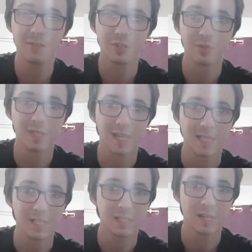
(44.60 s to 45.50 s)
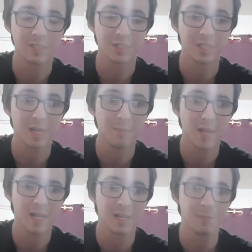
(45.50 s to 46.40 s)
agree that TikTok should get
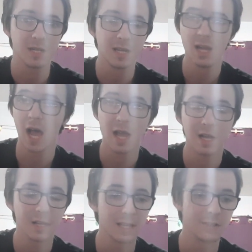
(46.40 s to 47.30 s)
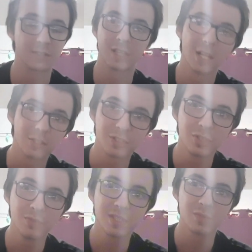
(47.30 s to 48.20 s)
banned. I mean, I okay, there's there's
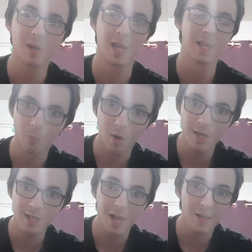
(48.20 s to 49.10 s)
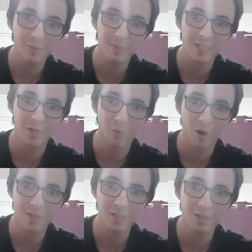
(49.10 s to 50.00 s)
two reasons why. One, I don't really go
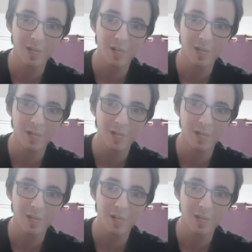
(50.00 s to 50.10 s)
on there